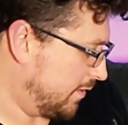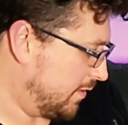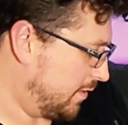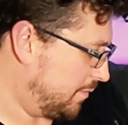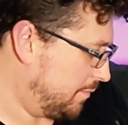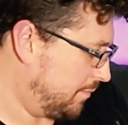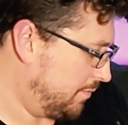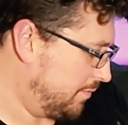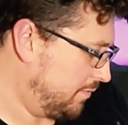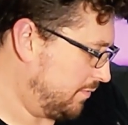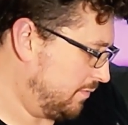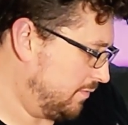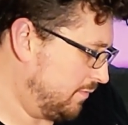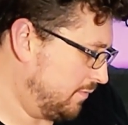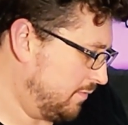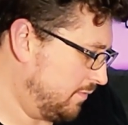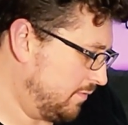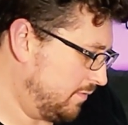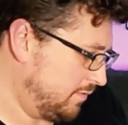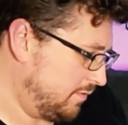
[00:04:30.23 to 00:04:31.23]
it up,
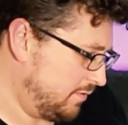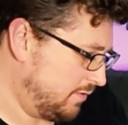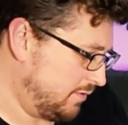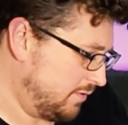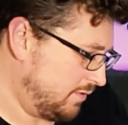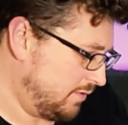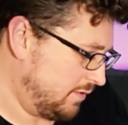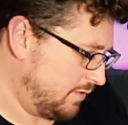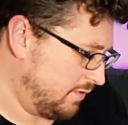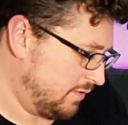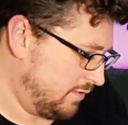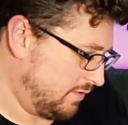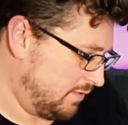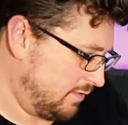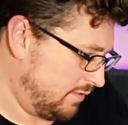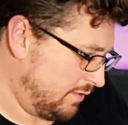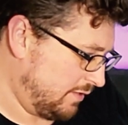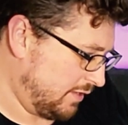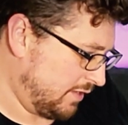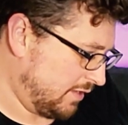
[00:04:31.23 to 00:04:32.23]

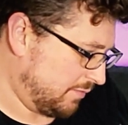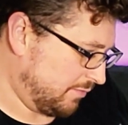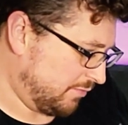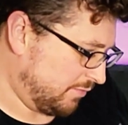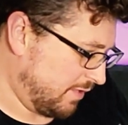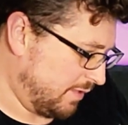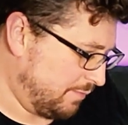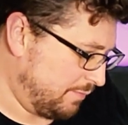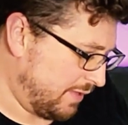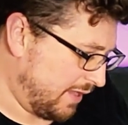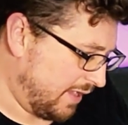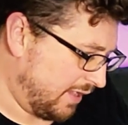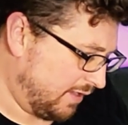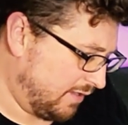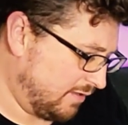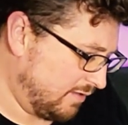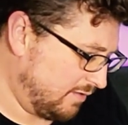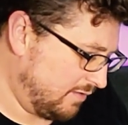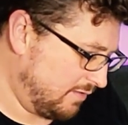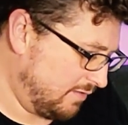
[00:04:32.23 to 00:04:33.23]
and it goes right back
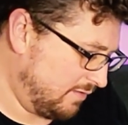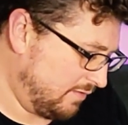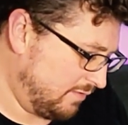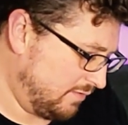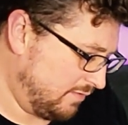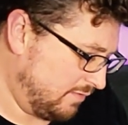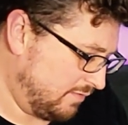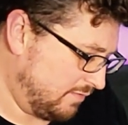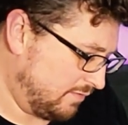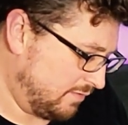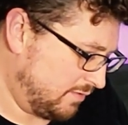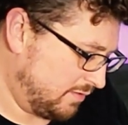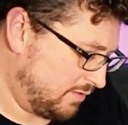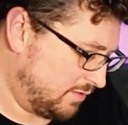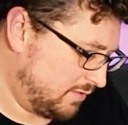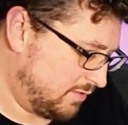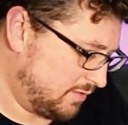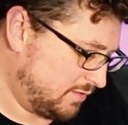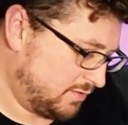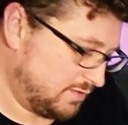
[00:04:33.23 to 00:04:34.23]

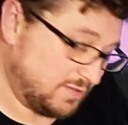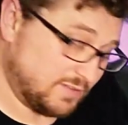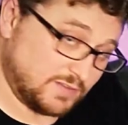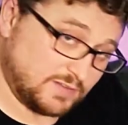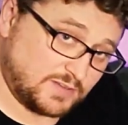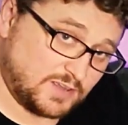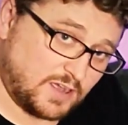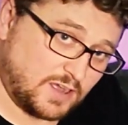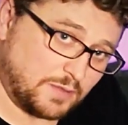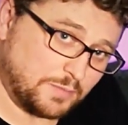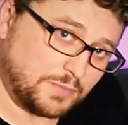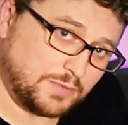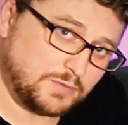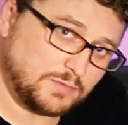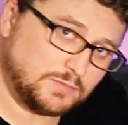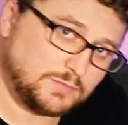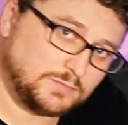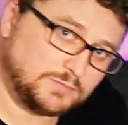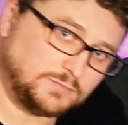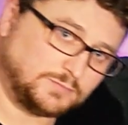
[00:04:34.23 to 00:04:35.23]
to the top.
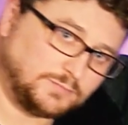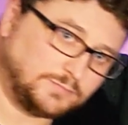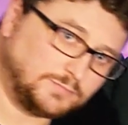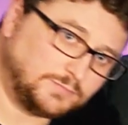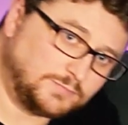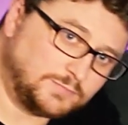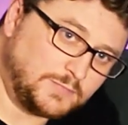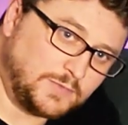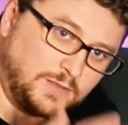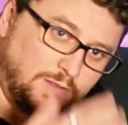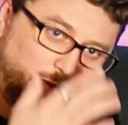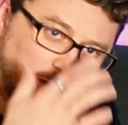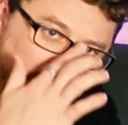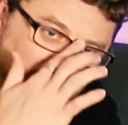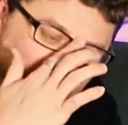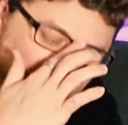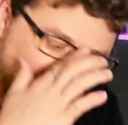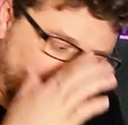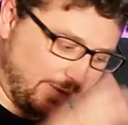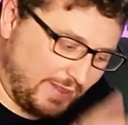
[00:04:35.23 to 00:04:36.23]

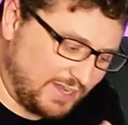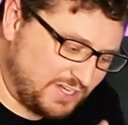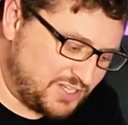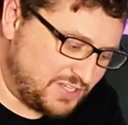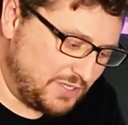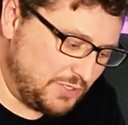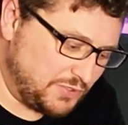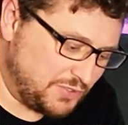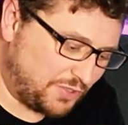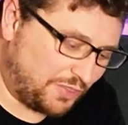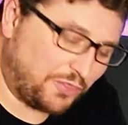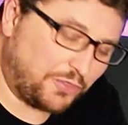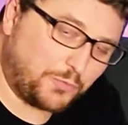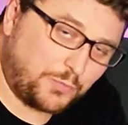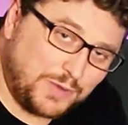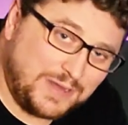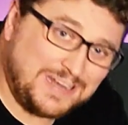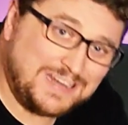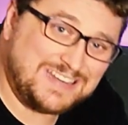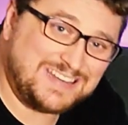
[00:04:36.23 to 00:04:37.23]
Now I actually use
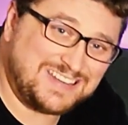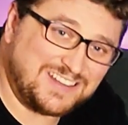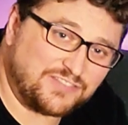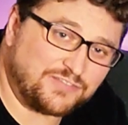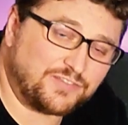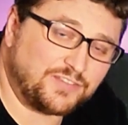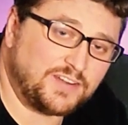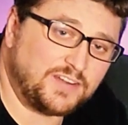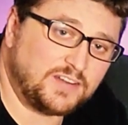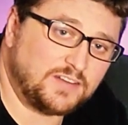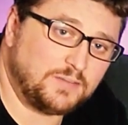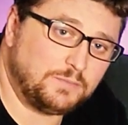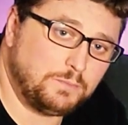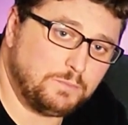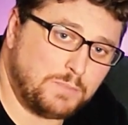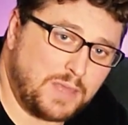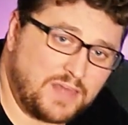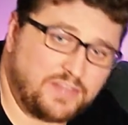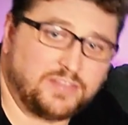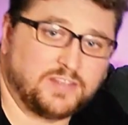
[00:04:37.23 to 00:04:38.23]
3 different
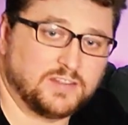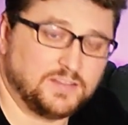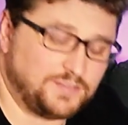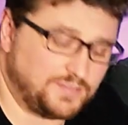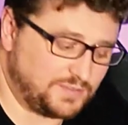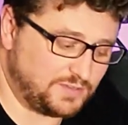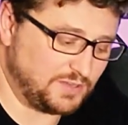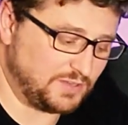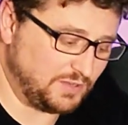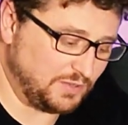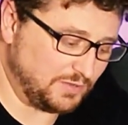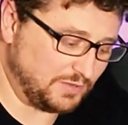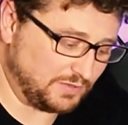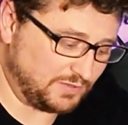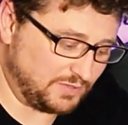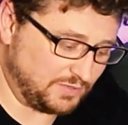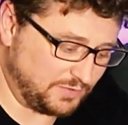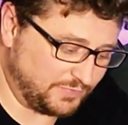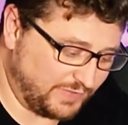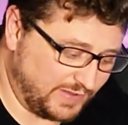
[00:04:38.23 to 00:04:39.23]
methods
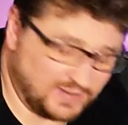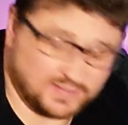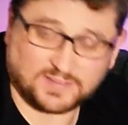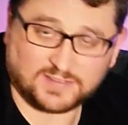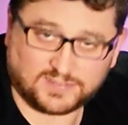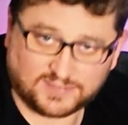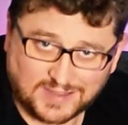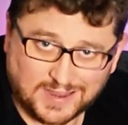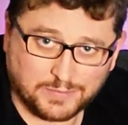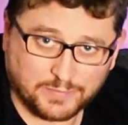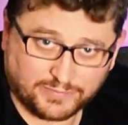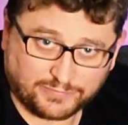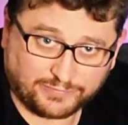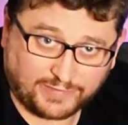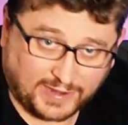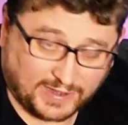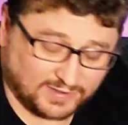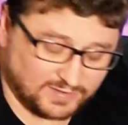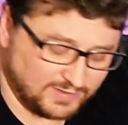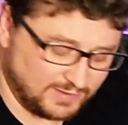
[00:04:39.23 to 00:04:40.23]
to affect the same
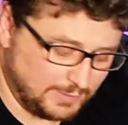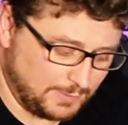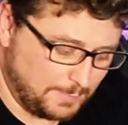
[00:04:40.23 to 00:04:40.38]
effect.